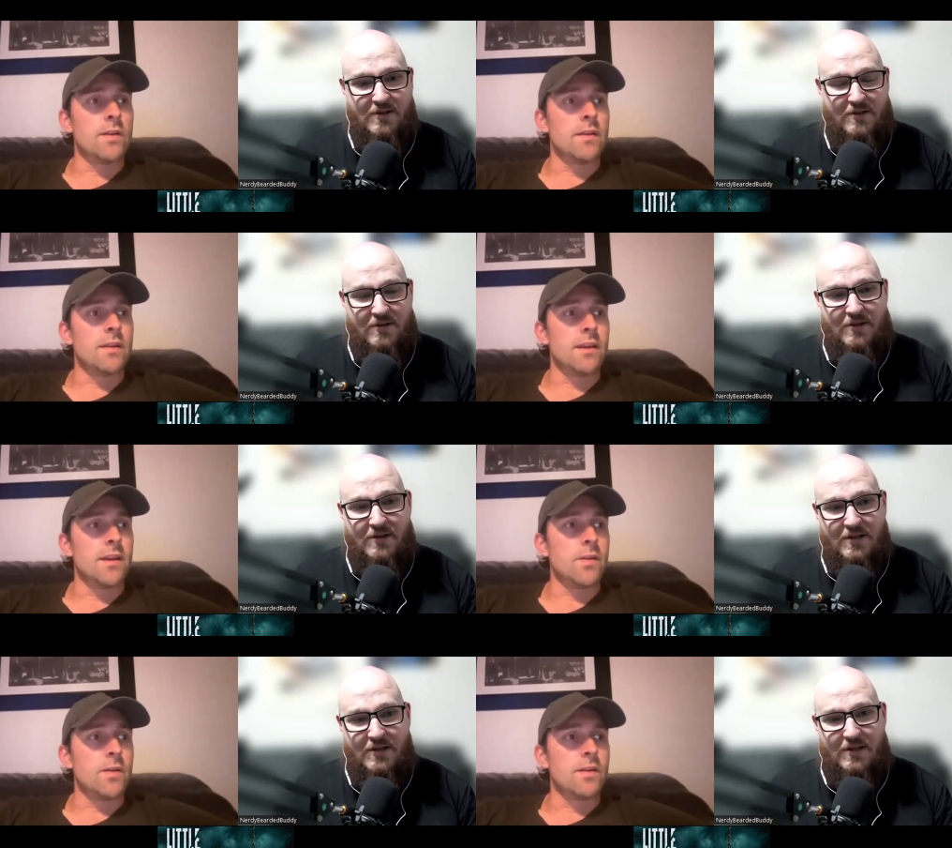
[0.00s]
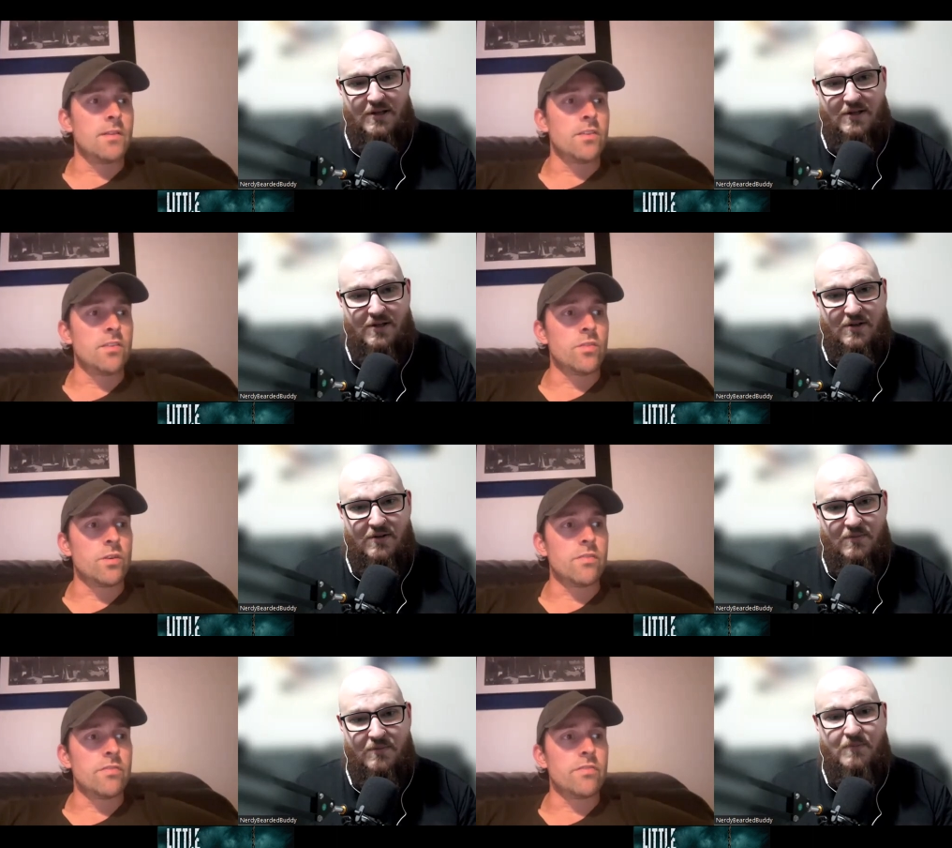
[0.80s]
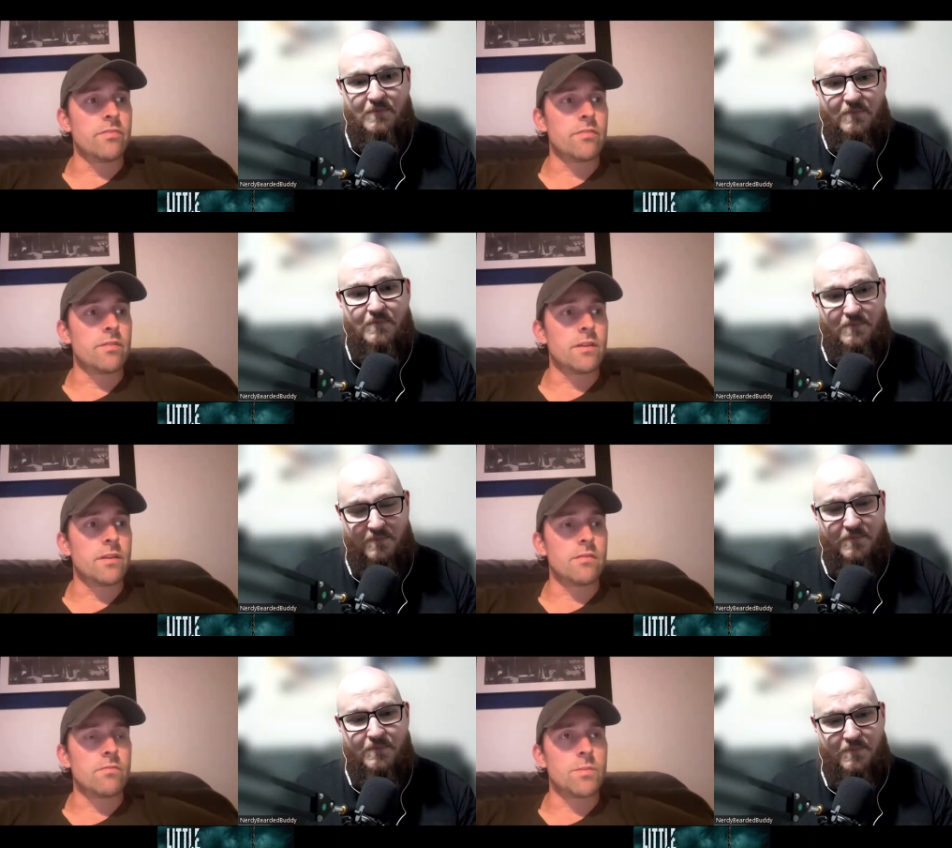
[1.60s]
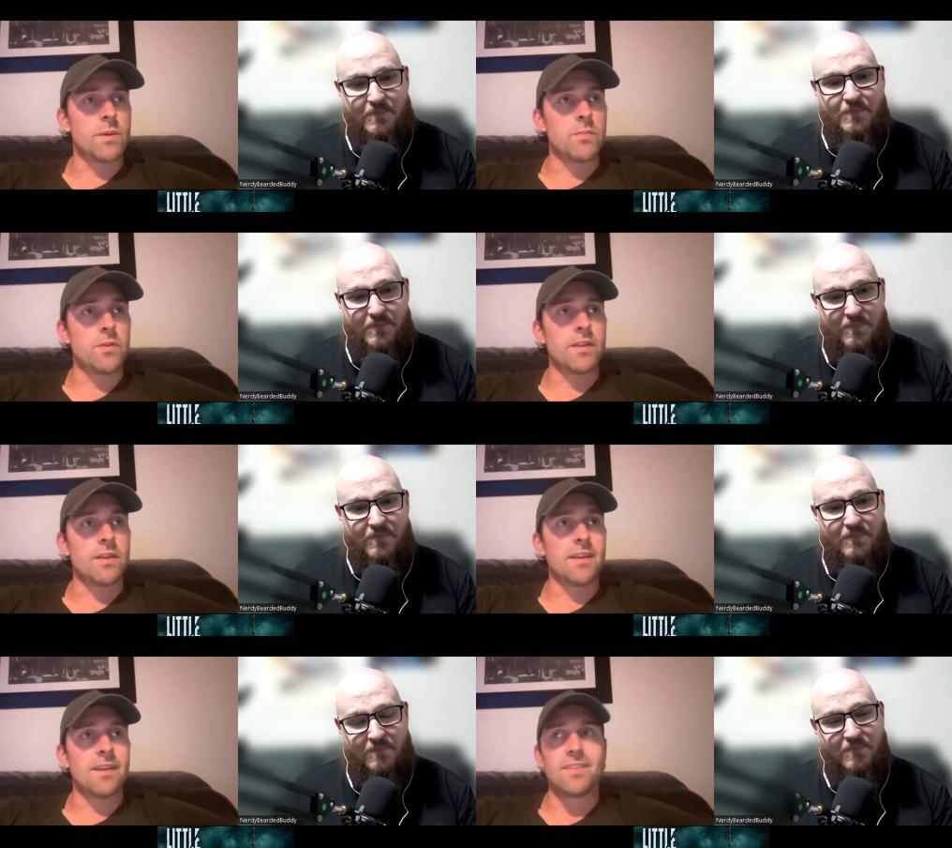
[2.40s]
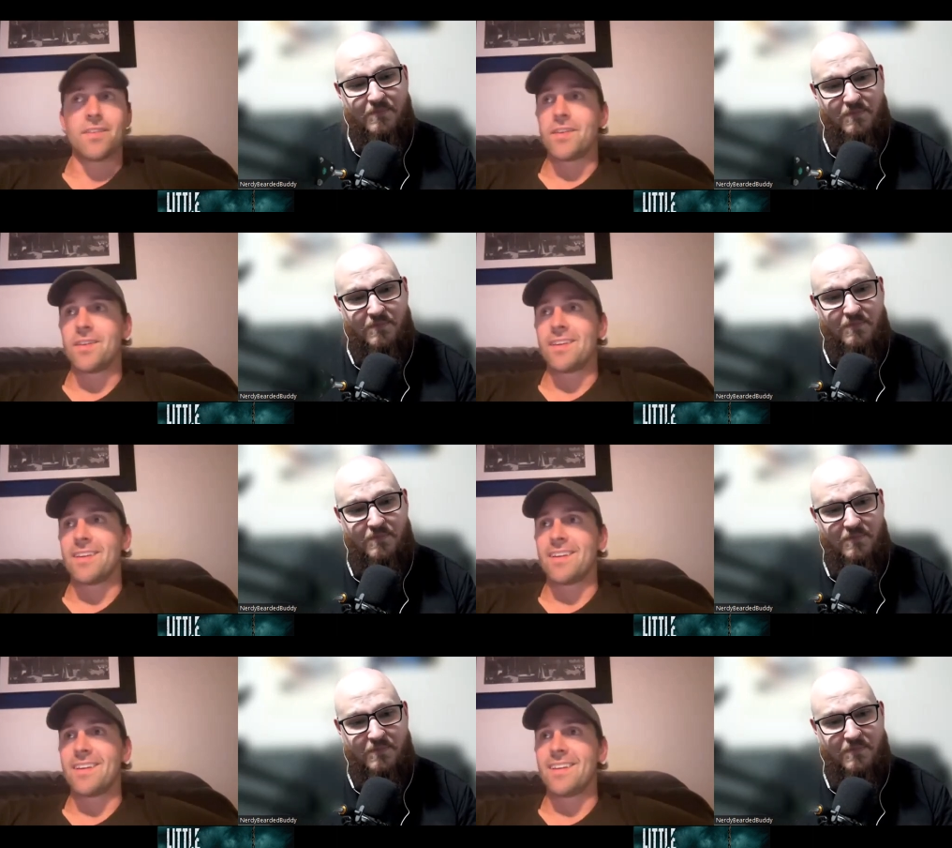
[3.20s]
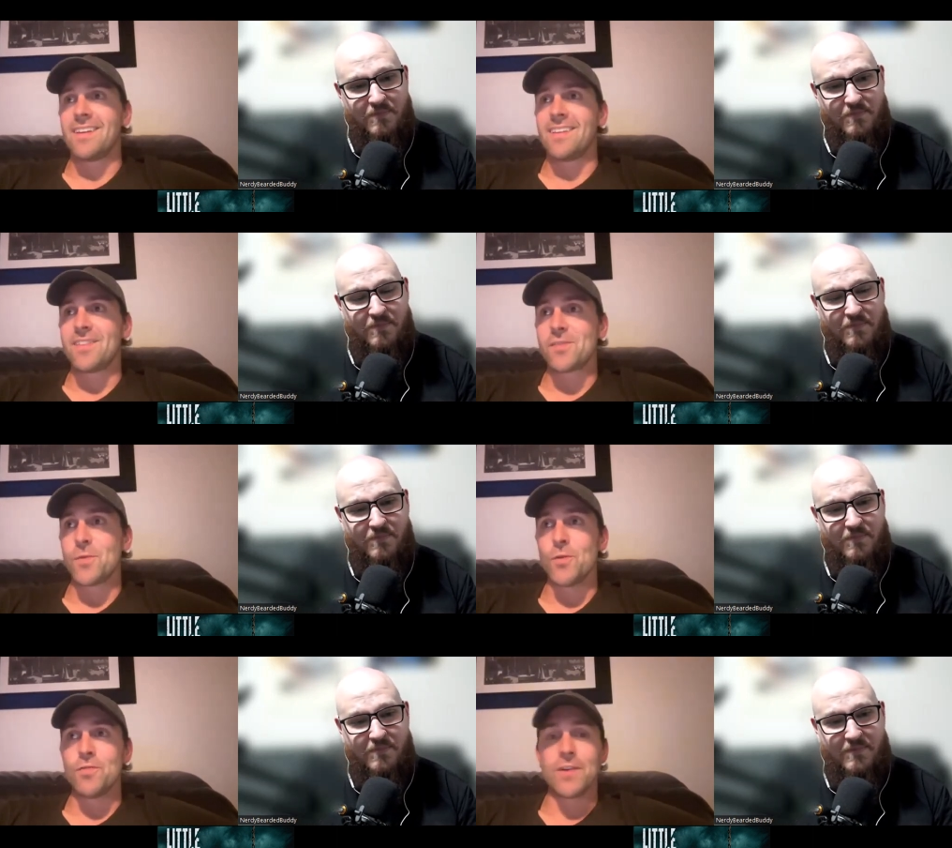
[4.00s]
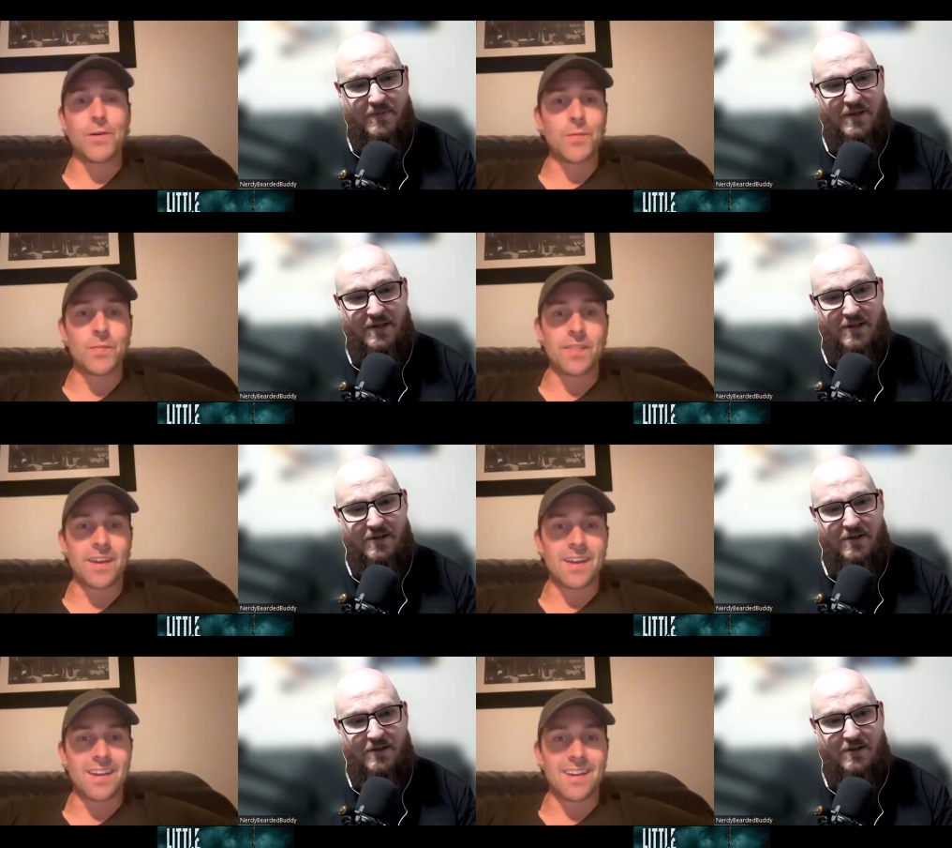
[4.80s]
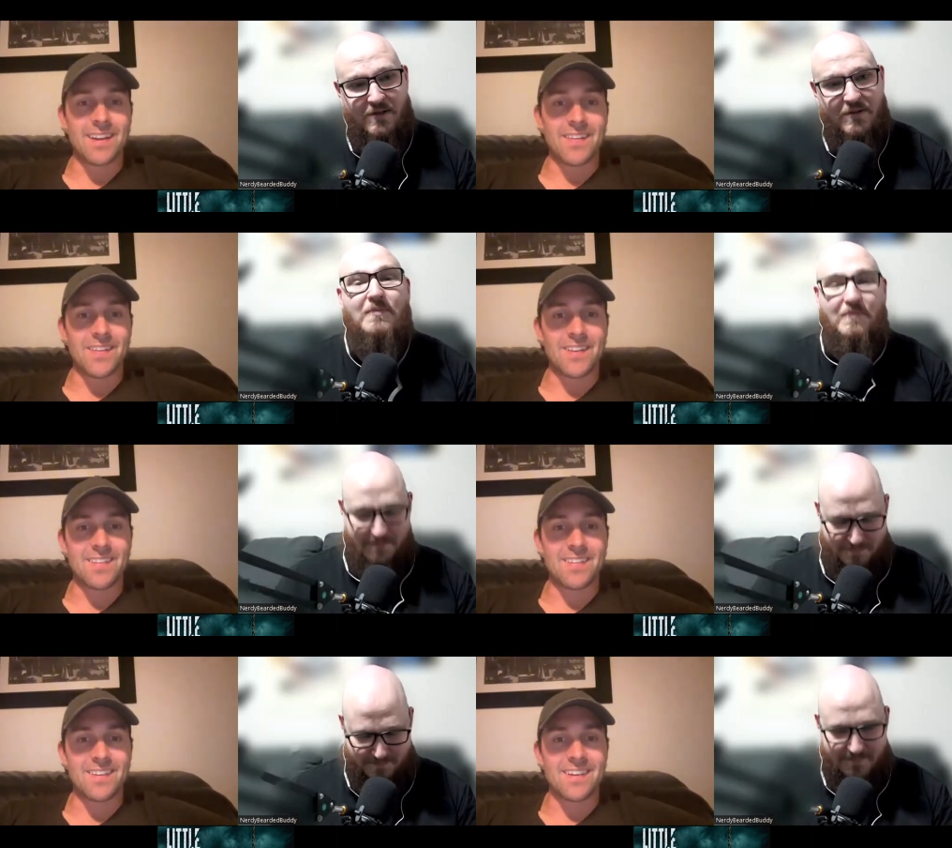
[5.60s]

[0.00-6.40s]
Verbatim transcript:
Speaker 1: And you know, just sort of remember that it is a it is a small film that you know it's a